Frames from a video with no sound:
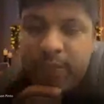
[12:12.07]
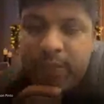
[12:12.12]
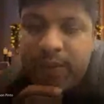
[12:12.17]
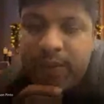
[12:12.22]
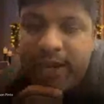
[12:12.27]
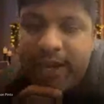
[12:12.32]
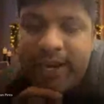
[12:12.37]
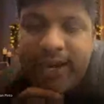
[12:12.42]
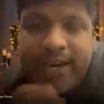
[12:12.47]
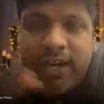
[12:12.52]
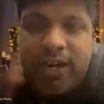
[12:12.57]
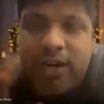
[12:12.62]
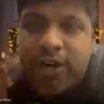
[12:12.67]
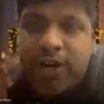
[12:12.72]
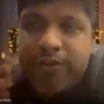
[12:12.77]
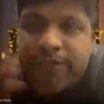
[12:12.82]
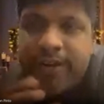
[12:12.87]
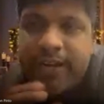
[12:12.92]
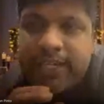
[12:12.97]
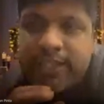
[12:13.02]
I had a
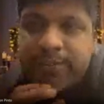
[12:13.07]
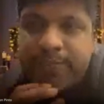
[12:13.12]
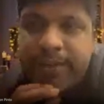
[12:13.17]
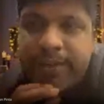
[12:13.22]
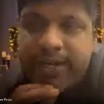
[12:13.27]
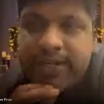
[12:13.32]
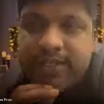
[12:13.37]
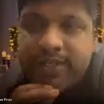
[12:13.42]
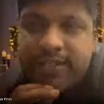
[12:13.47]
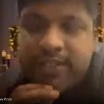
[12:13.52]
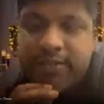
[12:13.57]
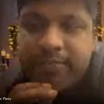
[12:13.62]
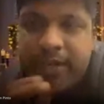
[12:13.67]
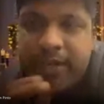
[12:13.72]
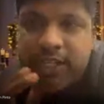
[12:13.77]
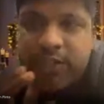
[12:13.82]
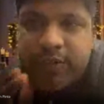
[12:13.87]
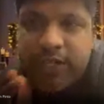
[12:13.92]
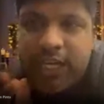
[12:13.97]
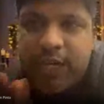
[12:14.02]
lot of experiences
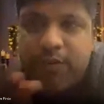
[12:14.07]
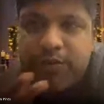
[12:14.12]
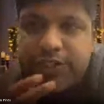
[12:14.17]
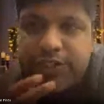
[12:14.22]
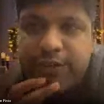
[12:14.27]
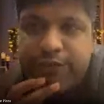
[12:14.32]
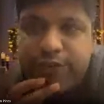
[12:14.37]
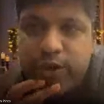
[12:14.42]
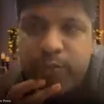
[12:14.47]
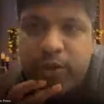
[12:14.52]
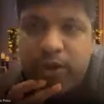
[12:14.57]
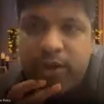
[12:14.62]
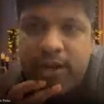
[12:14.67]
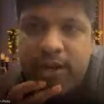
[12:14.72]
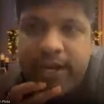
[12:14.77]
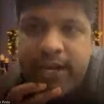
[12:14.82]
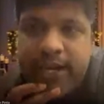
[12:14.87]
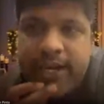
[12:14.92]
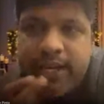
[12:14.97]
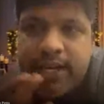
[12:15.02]
because when I was in football,
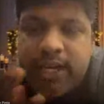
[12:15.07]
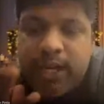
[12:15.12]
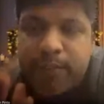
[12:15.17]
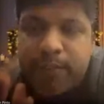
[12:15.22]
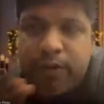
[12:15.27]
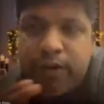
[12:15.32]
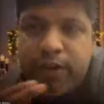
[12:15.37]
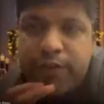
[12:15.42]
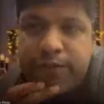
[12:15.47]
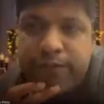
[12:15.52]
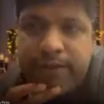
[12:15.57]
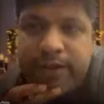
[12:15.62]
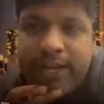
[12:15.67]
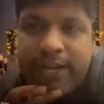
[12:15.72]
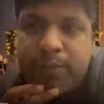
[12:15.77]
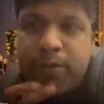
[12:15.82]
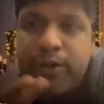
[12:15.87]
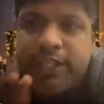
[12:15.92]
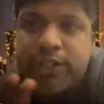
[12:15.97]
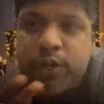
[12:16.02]
I had a couple of
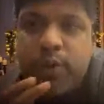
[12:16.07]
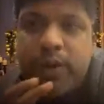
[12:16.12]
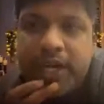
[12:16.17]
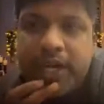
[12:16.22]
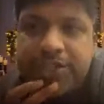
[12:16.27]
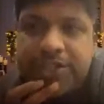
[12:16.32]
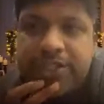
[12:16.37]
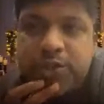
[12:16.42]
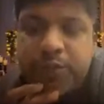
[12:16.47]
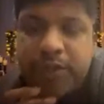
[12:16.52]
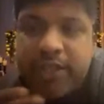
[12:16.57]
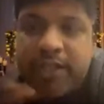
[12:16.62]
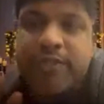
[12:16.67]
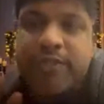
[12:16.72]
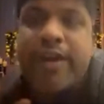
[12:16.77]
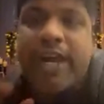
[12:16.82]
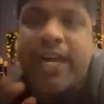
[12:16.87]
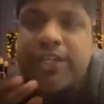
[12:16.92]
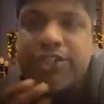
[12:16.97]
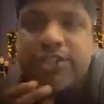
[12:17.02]
elbow dislocations with the
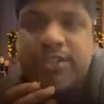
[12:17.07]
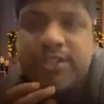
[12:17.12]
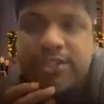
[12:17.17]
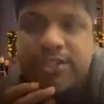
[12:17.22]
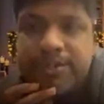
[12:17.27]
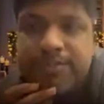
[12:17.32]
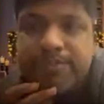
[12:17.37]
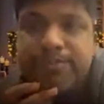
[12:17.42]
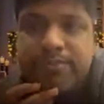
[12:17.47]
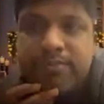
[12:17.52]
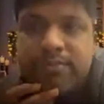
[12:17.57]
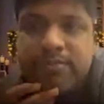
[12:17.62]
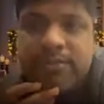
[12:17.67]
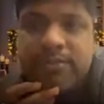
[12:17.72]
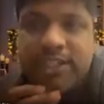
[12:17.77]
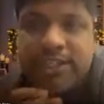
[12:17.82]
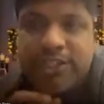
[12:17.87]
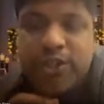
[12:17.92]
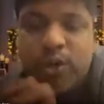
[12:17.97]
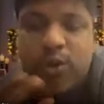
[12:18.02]
fractures.
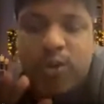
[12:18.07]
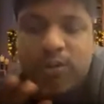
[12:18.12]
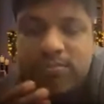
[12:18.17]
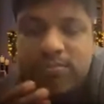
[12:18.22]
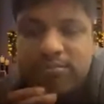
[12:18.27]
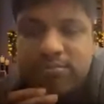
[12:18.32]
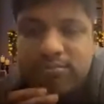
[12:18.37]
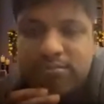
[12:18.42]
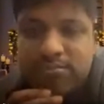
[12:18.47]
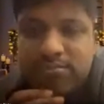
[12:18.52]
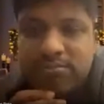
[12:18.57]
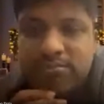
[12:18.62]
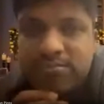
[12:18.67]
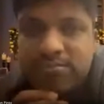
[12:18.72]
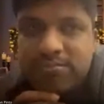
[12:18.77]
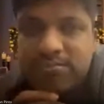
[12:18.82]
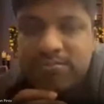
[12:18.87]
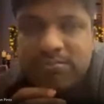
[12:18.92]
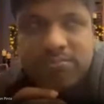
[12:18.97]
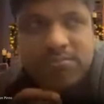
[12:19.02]
So
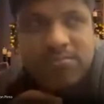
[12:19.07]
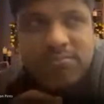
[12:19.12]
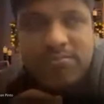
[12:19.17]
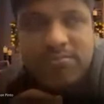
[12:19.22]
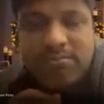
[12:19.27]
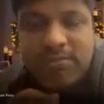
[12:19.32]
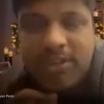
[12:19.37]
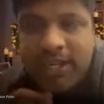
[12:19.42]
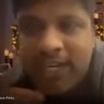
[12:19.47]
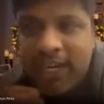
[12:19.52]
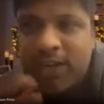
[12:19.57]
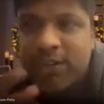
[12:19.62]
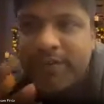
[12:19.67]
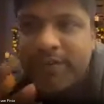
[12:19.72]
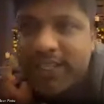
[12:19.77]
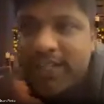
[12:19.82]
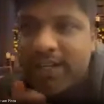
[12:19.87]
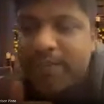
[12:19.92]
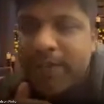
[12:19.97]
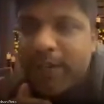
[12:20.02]
now,
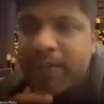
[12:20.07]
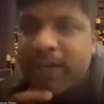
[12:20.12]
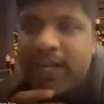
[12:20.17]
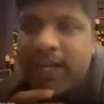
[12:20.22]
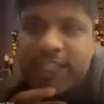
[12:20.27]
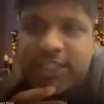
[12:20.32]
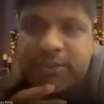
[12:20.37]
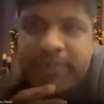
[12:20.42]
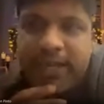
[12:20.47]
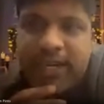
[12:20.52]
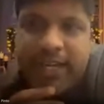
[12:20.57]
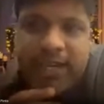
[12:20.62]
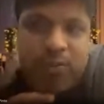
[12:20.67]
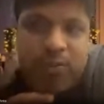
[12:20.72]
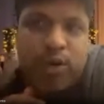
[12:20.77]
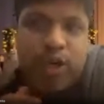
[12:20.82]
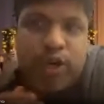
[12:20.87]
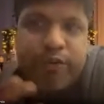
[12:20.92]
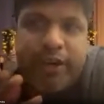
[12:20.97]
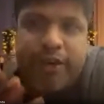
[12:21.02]
when the people ask me like,
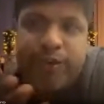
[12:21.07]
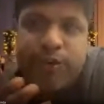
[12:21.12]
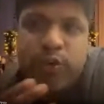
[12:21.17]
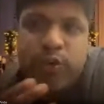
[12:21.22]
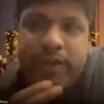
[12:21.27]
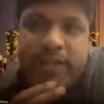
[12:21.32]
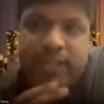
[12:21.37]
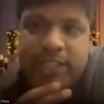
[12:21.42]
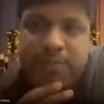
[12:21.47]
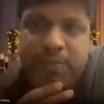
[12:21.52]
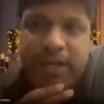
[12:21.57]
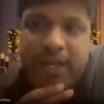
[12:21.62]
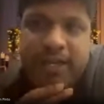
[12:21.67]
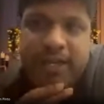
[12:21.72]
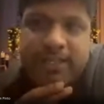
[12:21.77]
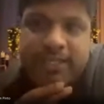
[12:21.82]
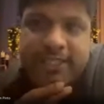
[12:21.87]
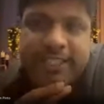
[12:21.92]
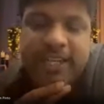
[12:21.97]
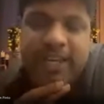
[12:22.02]
what we have to do with these
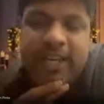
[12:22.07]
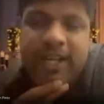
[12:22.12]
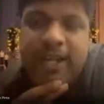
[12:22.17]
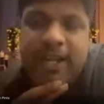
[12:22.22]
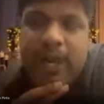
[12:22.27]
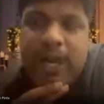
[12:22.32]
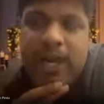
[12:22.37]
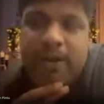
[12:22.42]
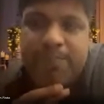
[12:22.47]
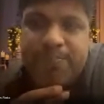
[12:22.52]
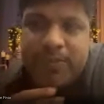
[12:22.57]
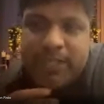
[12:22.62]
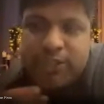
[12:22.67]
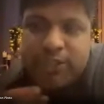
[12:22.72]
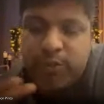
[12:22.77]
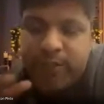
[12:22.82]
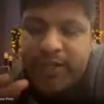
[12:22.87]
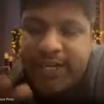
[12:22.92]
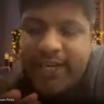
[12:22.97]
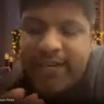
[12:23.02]
players,
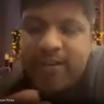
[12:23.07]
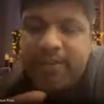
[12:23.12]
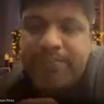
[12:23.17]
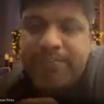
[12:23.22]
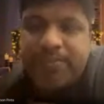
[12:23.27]
so we did.